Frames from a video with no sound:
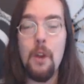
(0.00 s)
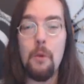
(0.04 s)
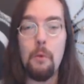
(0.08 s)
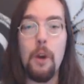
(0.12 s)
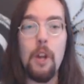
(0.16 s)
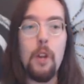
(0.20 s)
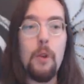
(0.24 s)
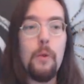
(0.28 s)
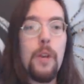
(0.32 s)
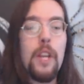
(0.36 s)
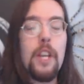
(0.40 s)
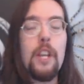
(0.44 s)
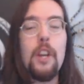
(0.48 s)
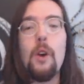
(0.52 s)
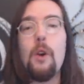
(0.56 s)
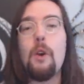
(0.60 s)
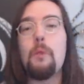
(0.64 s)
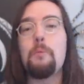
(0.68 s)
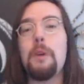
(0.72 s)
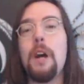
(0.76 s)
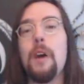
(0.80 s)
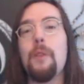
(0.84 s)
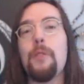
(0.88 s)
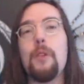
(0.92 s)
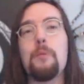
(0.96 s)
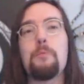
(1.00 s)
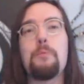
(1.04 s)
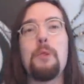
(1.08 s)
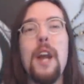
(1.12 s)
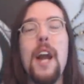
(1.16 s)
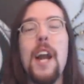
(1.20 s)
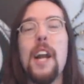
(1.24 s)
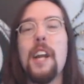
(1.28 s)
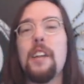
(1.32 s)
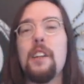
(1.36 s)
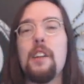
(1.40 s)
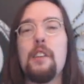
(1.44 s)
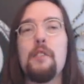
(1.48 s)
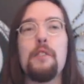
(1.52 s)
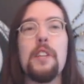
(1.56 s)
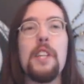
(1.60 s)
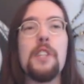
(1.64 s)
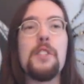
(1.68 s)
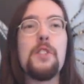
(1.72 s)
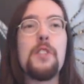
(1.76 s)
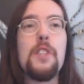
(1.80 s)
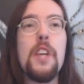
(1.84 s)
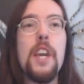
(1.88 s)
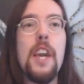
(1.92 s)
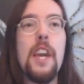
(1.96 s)
what do we know about the bracket of,
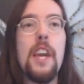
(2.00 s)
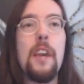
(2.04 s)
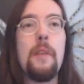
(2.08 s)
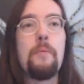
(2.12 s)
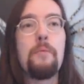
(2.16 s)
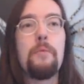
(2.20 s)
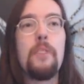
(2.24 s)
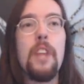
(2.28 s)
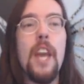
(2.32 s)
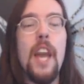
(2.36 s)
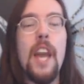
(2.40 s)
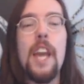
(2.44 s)
let's say,